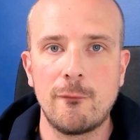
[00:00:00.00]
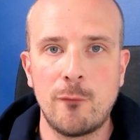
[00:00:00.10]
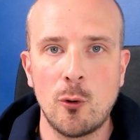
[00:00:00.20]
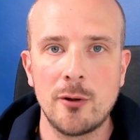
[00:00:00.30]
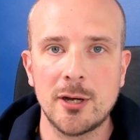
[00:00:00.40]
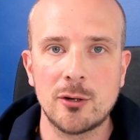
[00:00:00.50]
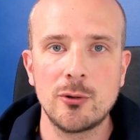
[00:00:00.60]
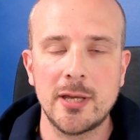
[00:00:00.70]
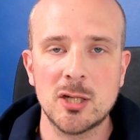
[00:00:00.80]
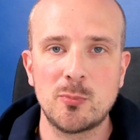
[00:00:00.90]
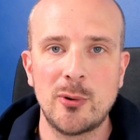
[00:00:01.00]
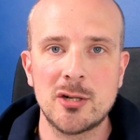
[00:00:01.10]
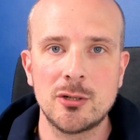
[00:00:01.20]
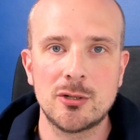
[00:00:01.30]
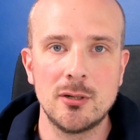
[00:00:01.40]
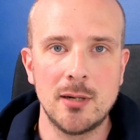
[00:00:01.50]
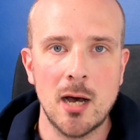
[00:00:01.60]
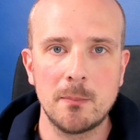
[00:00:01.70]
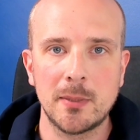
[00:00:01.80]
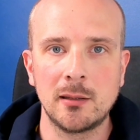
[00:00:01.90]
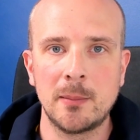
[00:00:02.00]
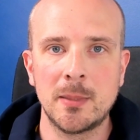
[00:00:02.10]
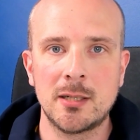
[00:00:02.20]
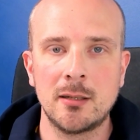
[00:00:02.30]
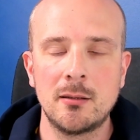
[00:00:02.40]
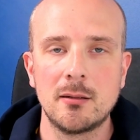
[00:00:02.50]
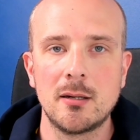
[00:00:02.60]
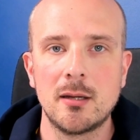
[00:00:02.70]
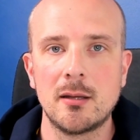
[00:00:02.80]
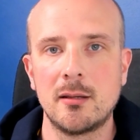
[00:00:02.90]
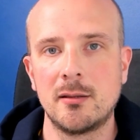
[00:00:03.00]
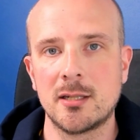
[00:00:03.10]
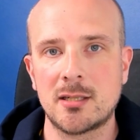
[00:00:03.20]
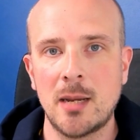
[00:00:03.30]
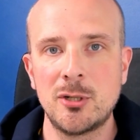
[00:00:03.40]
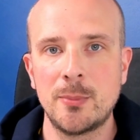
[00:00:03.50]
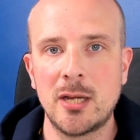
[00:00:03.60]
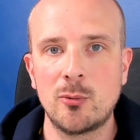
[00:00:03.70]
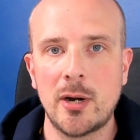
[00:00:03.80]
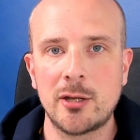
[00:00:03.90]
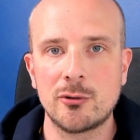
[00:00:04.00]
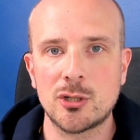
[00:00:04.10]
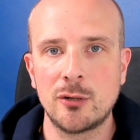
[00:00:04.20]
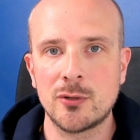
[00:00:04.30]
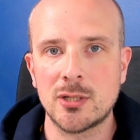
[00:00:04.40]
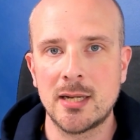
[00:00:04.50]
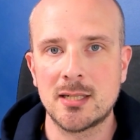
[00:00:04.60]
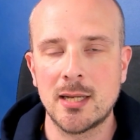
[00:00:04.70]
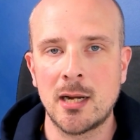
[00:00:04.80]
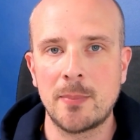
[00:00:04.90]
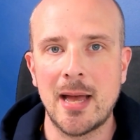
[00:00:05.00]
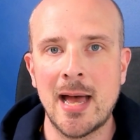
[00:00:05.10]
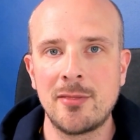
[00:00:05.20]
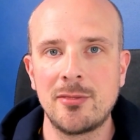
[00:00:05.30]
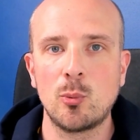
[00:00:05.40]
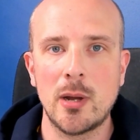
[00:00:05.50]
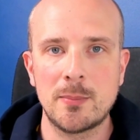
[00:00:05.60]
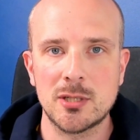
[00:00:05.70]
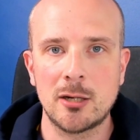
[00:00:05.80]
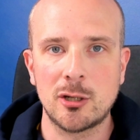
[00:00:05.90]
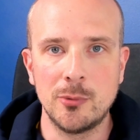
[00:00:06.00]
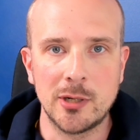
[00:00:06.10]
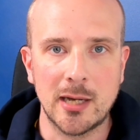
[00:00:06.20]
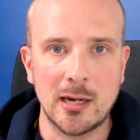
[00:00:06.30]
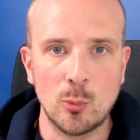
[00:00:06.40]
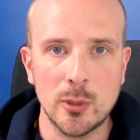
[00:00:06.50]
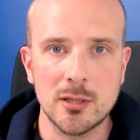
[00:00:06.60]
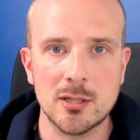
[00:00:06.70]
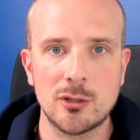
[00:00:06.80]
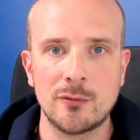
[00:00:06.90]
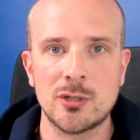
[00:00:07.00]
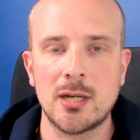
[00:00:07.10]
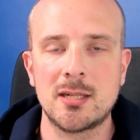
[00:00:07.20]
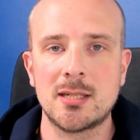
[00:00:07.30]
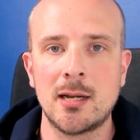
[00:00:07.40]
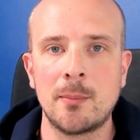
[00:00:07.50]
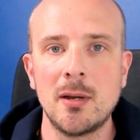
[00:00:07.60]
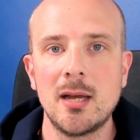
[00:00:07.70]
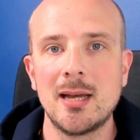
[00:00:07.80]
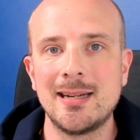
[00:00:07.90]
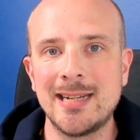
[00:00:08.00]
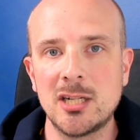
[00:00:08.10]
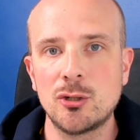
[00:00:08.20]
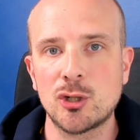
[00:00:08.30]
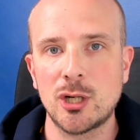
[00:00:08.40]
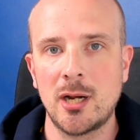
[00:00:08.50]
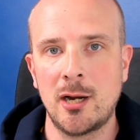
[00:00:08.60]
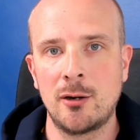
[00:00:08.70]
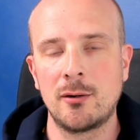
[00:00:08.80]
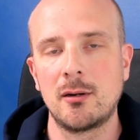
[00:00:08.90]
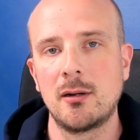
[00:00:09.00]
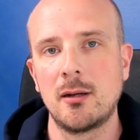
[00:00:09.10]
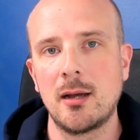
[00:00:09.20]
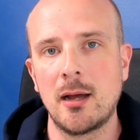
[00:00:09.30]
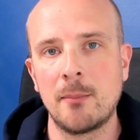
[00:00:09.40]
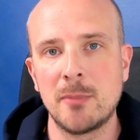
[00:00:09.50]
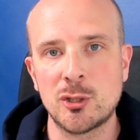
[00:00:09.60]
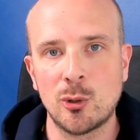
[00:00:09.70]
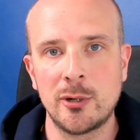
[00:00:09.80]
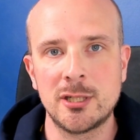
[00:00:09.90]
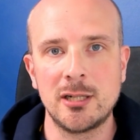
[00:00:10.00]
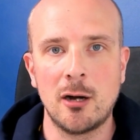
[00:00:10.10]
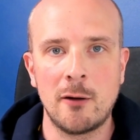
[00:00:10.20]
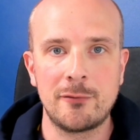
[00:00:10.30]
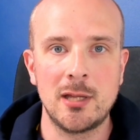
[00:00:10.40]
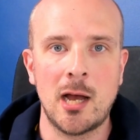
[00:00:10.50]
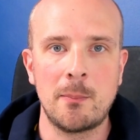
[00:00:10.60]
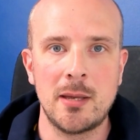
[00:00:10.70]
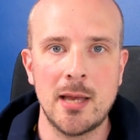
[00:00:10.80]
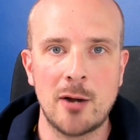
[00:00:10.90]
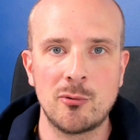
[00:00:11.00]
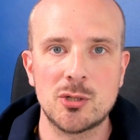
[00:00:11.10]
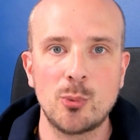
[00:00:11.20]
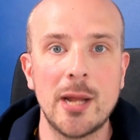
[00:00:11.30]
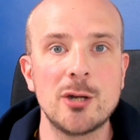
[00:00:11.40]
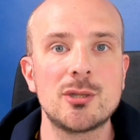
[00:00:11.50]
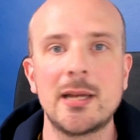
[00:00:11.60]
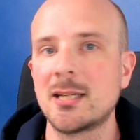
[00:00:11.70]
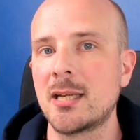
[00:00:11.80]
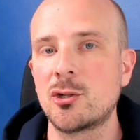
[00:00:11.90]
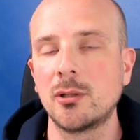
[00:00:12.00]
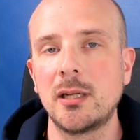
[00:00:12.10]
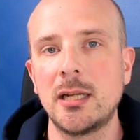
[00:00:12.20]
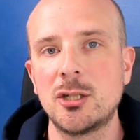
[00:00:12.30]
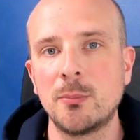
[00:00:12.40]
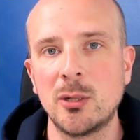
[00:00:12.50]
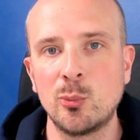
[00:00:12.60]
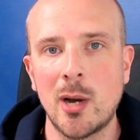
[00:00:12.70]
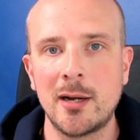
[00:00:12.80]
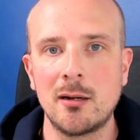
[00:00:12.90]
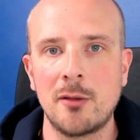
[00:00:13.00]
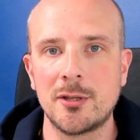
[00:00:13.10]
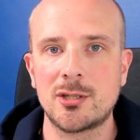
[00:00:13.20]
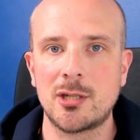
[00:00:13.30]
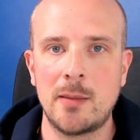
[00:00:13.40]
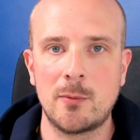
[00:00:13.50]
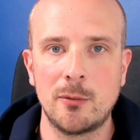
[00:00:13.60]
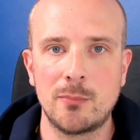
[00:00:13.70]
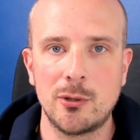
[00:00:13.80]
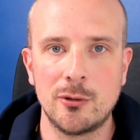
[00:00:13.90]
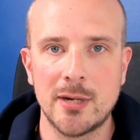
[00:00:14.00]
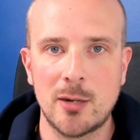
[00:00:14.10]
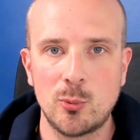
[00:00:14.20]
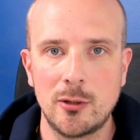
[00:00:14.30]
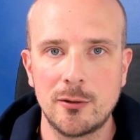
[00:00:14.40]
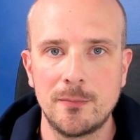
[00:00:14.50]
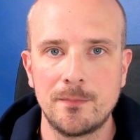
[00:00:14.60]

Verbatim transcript: For the cookie expiration to not be limited, the subdomain running your server-side setup and the website communicating with the server-side setup need to share a majority of the IP address range. They essentially need to be running on the same computer network.